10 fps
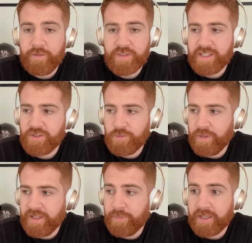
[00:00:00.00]
I've seen too
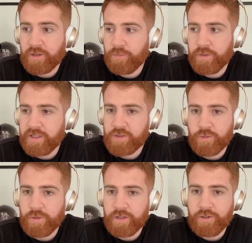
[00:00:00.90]
many big companies
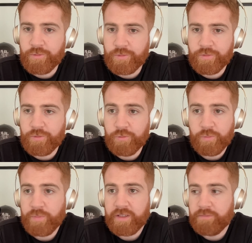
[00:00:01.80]
who
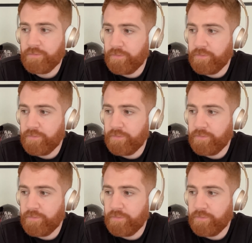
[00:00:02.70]
would be